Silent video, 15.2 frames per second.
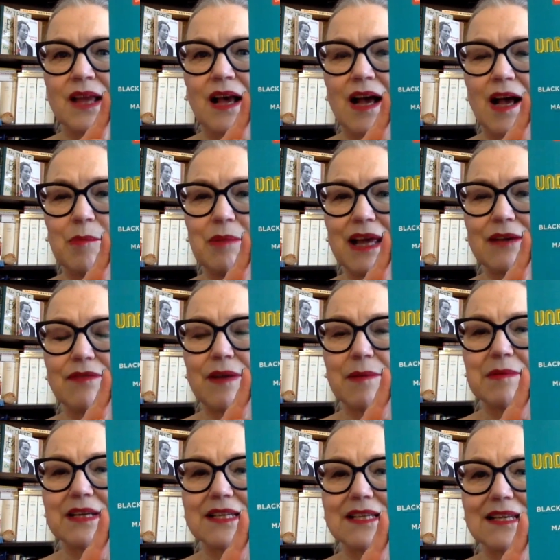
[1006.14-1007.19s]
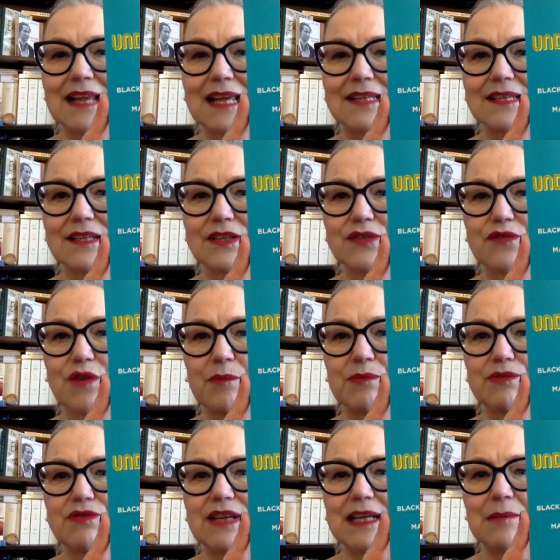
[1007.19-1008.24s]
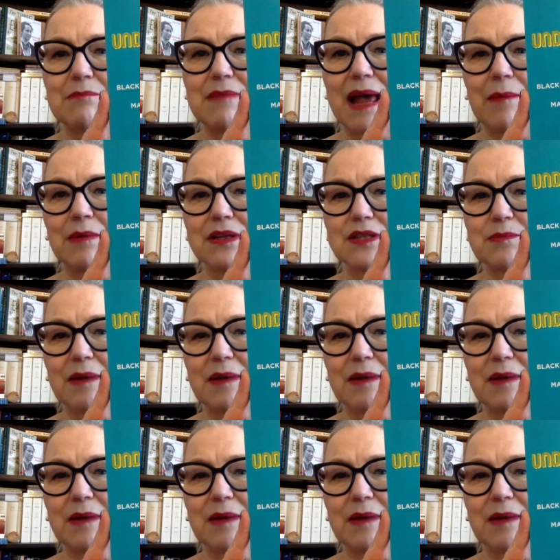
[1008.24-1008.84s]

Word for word: Uh, black Feminist Lessons from Marine Mammals